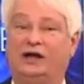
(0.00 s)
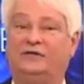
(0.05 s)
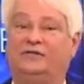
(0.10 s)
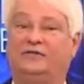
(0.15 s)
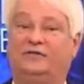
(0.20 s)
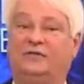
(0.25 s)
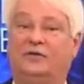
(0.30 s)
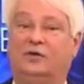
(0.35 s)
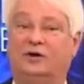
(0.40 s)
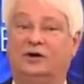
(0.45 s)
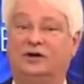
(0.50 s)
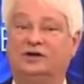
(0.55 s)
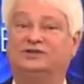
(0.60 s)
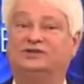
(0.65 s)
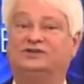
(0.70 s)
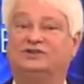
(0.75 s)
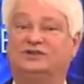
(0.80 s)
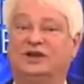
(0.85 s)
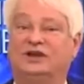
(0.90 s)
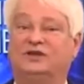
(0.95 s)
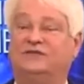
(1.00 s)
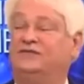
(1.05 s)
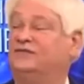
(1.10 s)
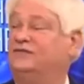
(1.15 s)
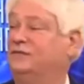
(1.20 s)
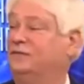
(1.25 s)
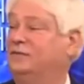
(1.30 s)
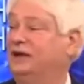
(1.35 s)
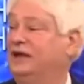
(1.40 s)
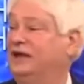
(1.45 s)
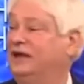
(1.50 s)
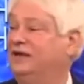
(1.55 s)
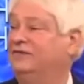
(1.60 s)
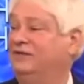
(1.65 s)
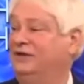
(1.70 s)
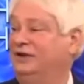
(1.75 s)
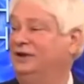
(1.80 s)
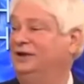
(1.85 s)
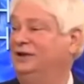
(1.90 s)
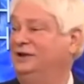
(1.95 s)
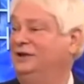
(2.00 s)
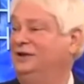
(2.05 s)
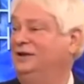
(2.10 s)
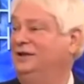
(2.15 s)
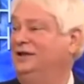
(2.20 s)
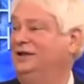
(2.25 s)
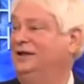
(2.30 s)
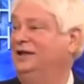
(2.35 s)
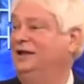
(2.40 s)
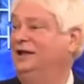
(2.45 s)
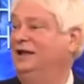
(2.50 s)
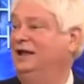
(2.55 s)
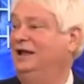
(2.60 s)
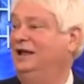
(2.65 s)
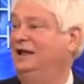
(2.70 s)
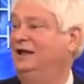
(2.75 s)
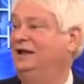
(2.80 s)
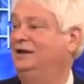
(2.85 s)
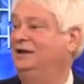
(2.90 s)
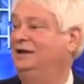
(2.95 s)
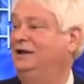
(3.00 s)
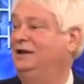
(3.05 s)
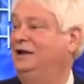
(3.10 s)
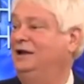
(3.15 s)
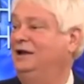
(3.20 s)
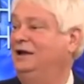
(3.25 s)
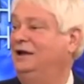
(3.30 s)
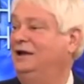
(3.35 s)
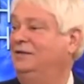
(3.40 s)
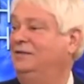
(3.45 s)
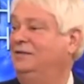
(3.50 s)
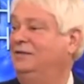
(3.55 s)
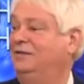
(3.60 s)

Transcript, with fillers: wait for his Son from heaven. And